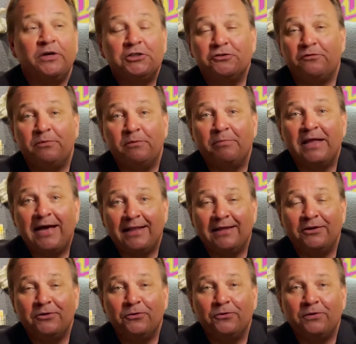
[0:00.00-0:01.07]
Creature from the Black
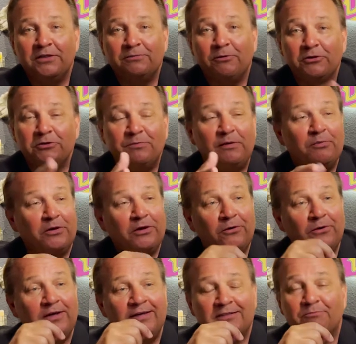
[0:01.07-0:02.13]
Lagoon, as most people
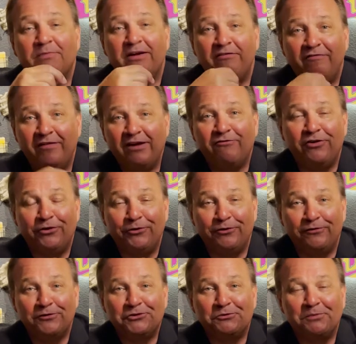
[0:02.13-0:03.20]
know, is my favorite
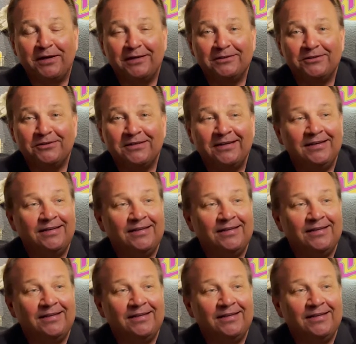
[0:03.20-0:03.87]
Universal monster.